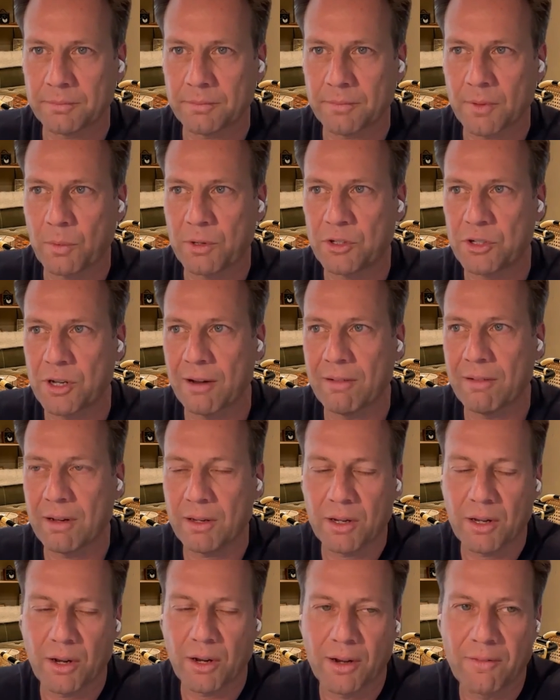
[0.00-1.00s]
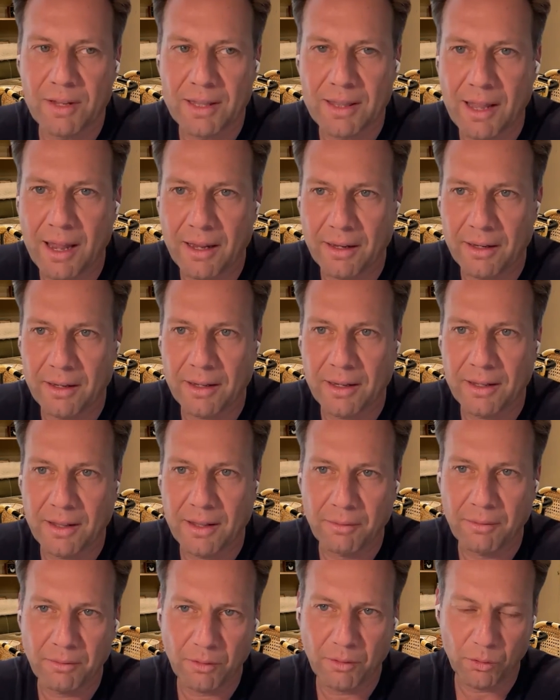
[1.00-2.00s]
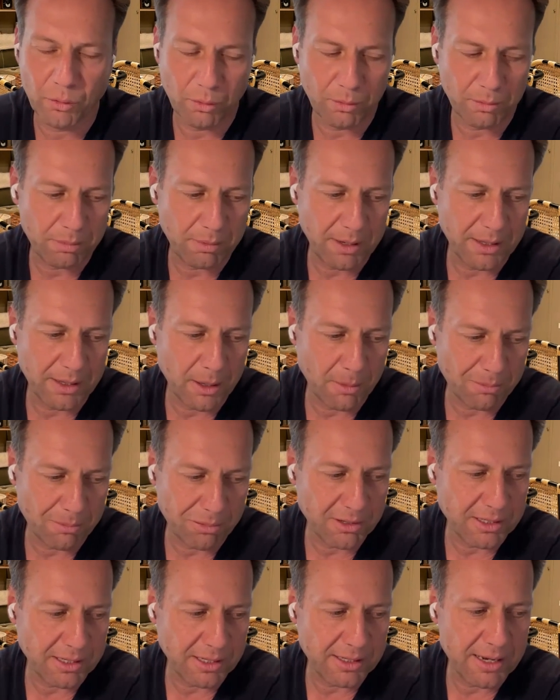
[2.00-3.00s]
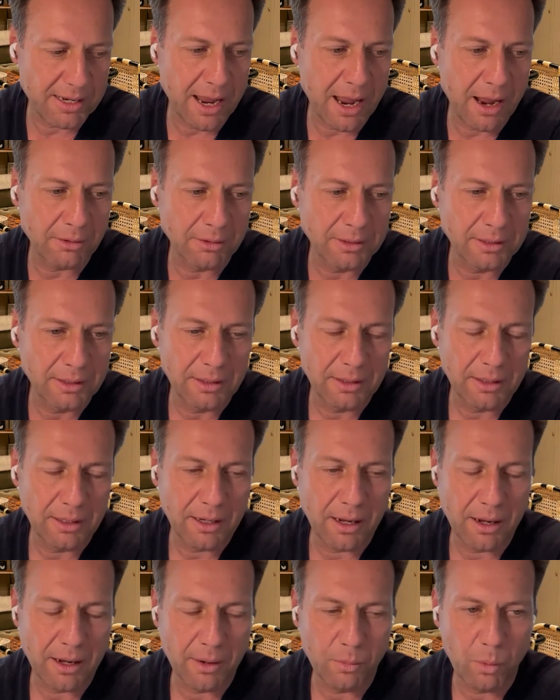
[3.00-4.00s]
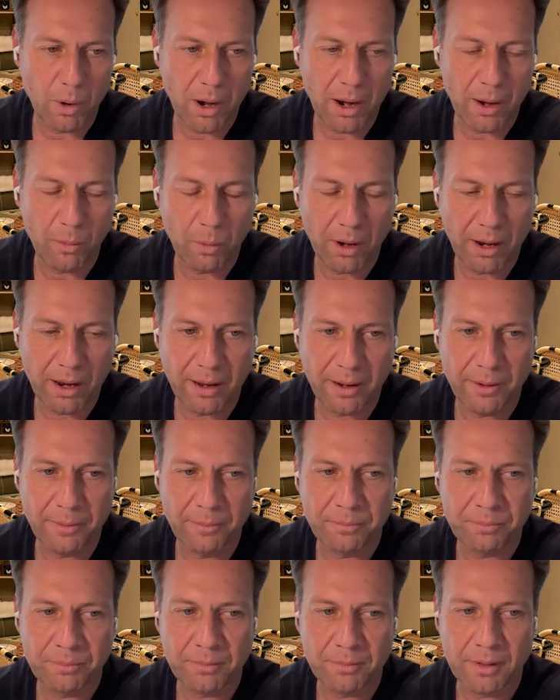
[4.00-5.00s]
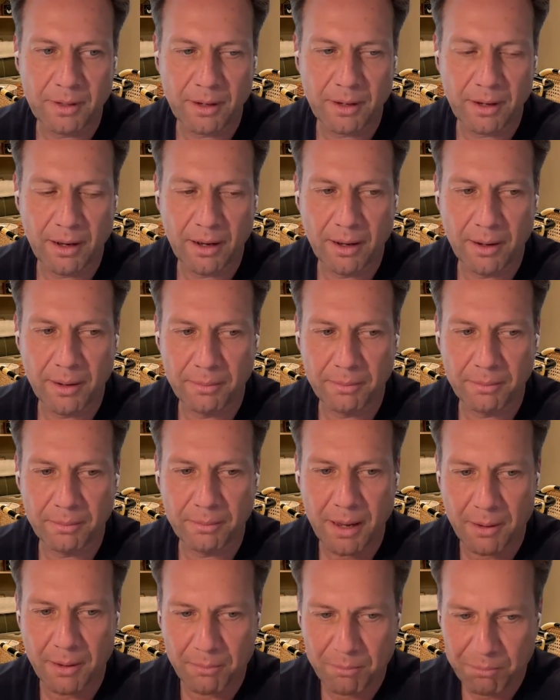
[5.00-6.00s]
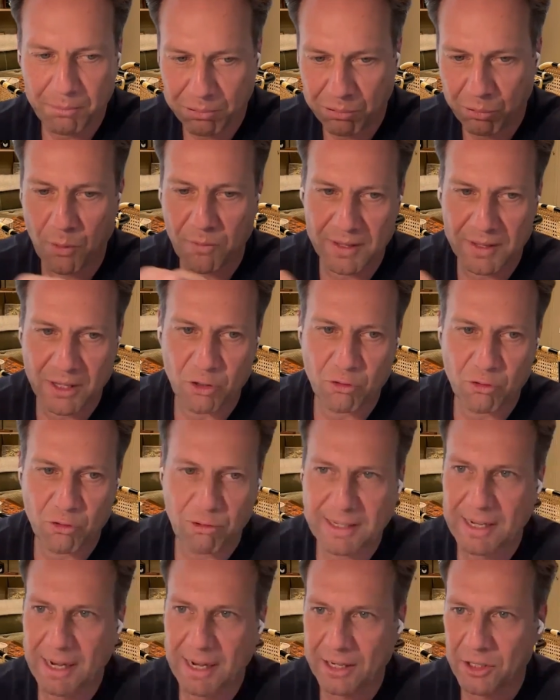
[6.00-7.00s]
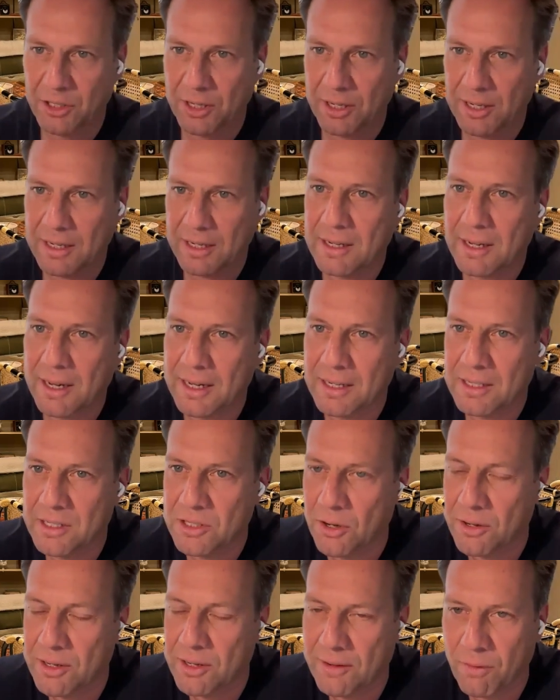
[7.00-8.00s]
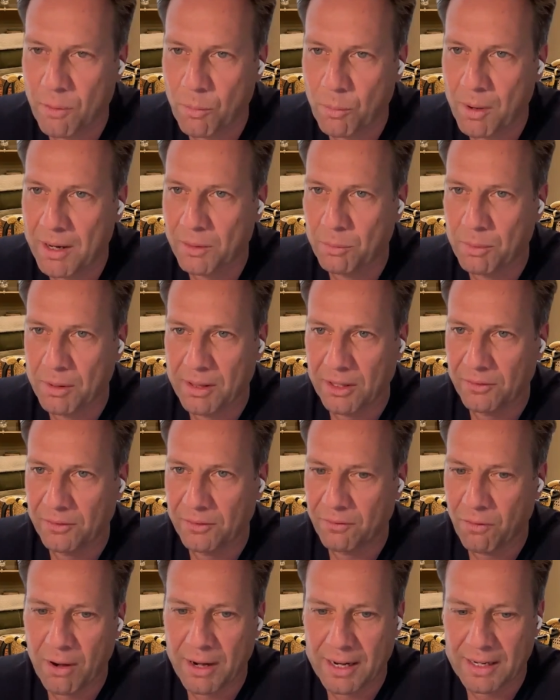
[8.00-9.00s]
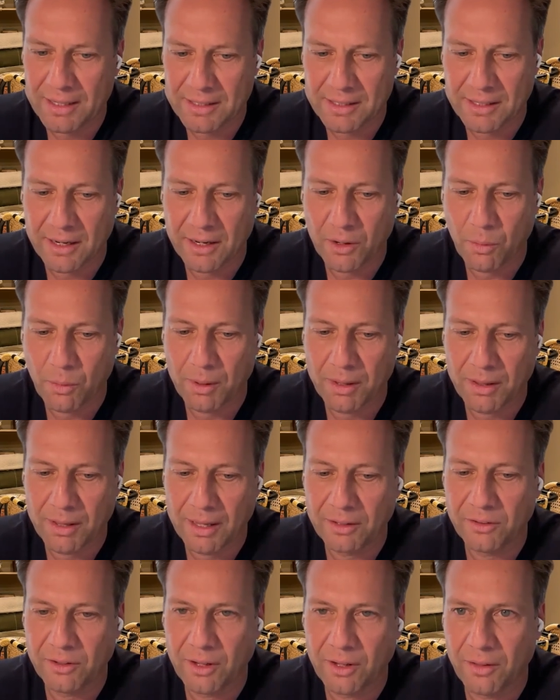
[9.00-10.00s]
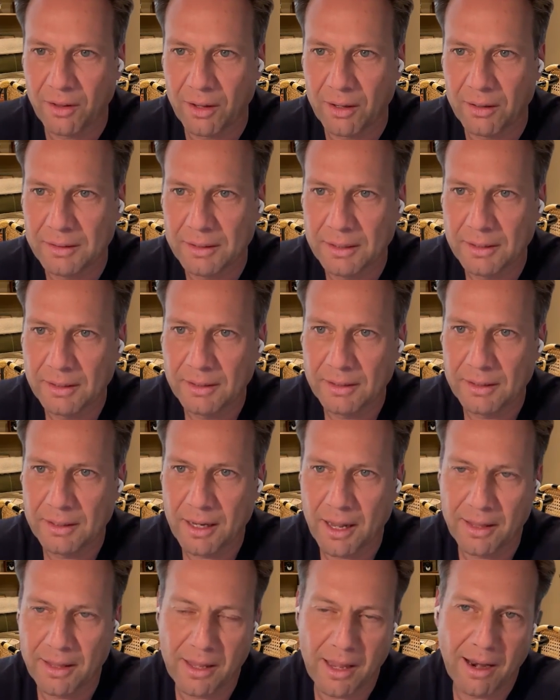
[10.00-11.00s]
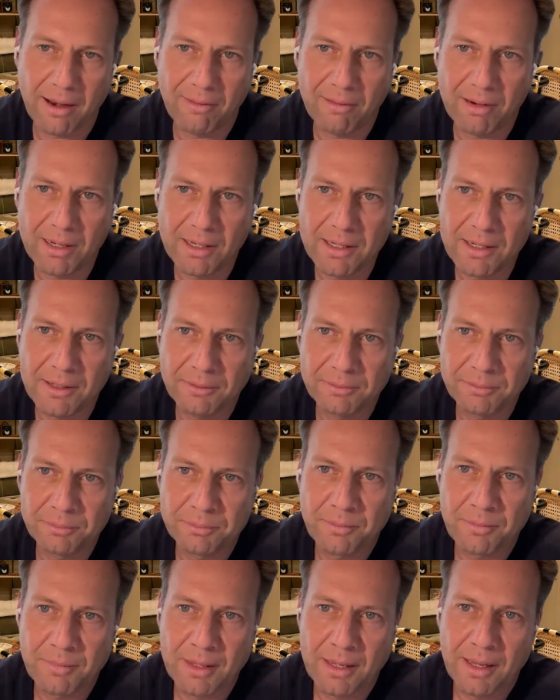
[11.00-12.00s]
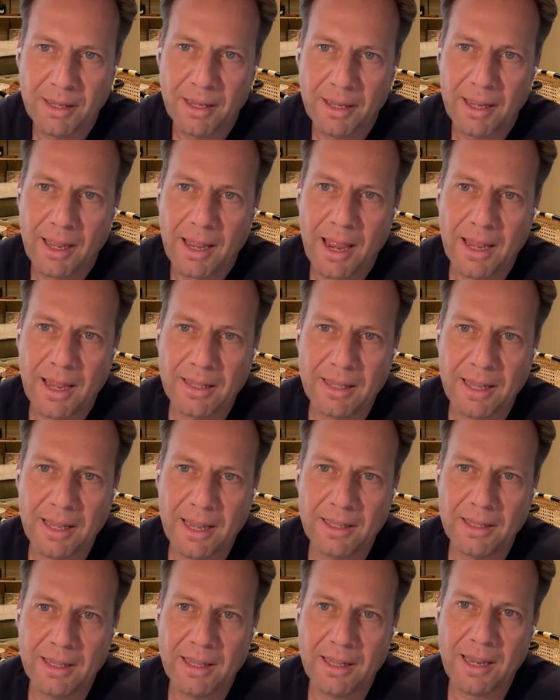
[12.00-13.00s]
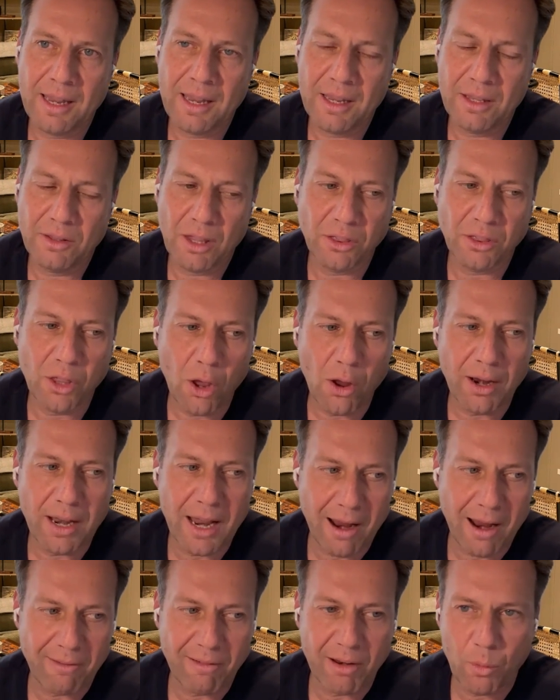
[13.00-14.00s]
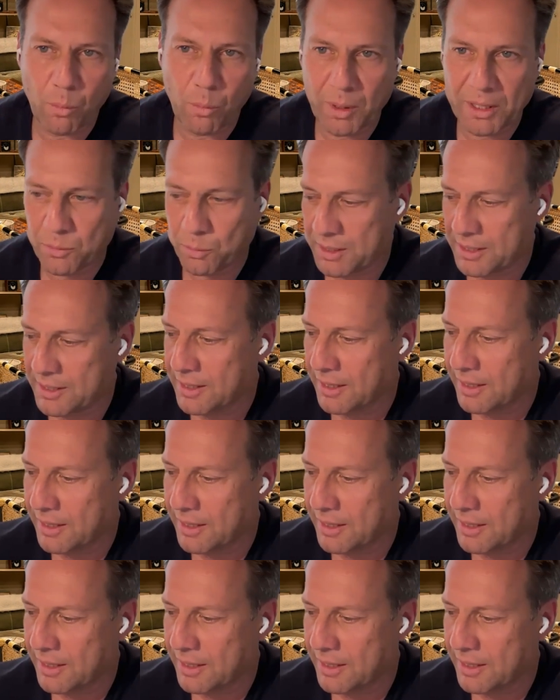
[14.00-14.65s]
we're generally kind of in that process now, where we're improving the transaction in certain different ways, whether that's financing or whether that's other areas. And then the third area, which we see